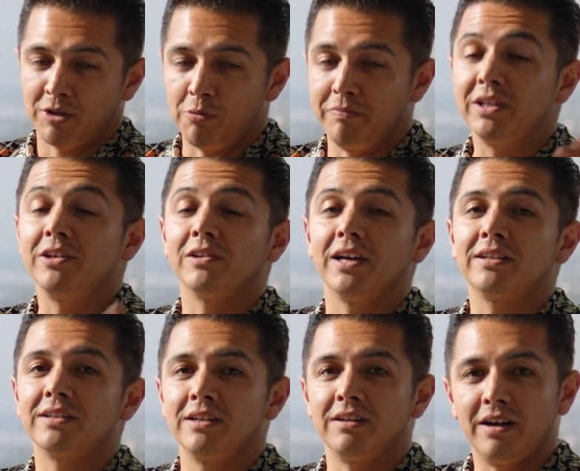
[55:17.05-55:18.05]
hopefully you
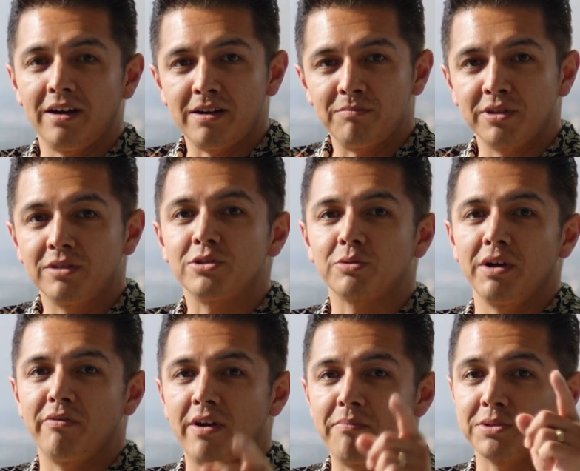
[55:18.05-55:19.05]
liked it. Just
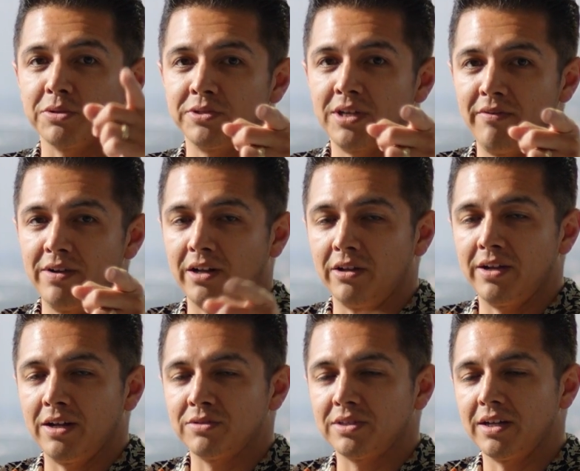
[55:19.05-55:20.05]
wait for episode 7. I'll
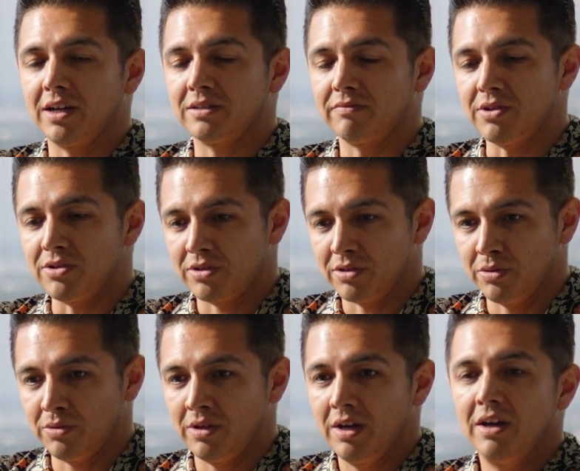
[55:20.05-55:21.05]
announce the guest very
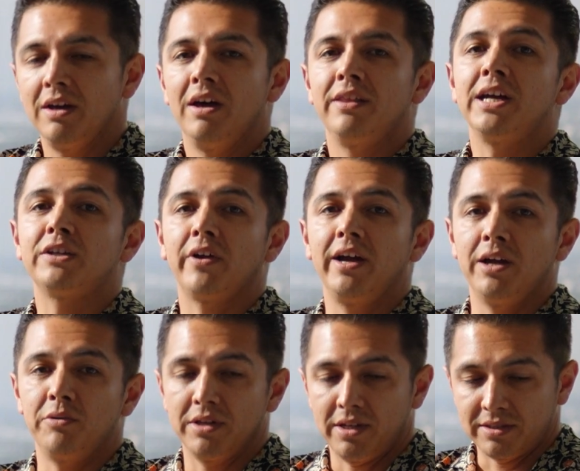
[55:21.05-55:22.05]
soon. Thanks for
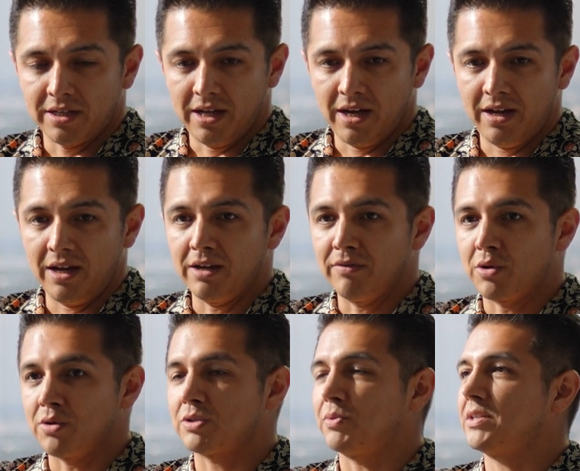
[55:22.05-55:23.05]
hanging with us today. And of
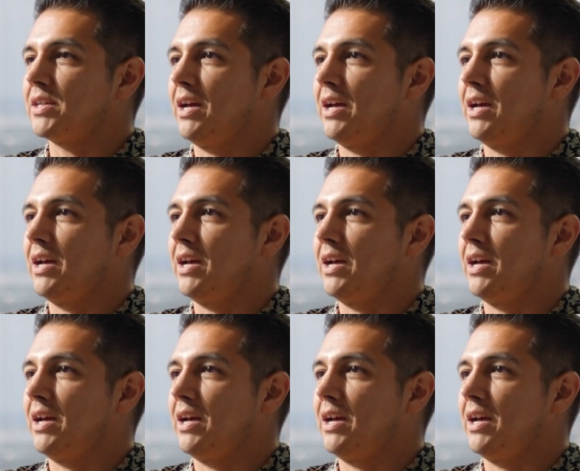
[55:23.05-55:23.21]
course, once